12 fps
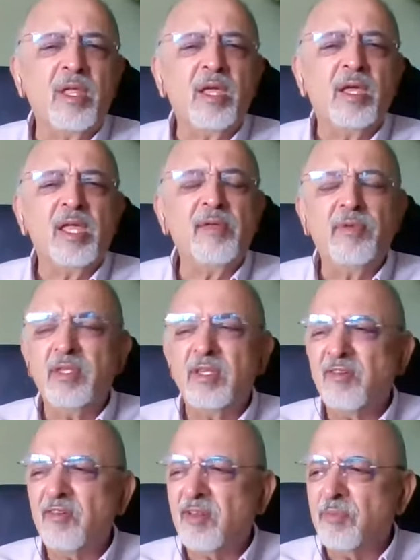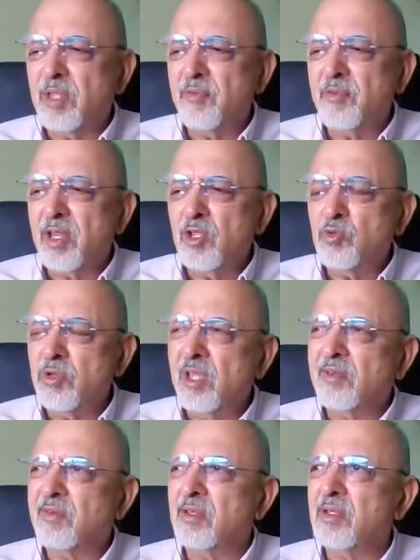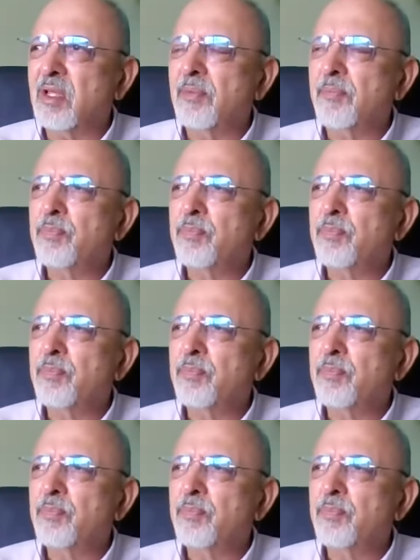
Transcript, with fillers: think even this is something very unique sanjay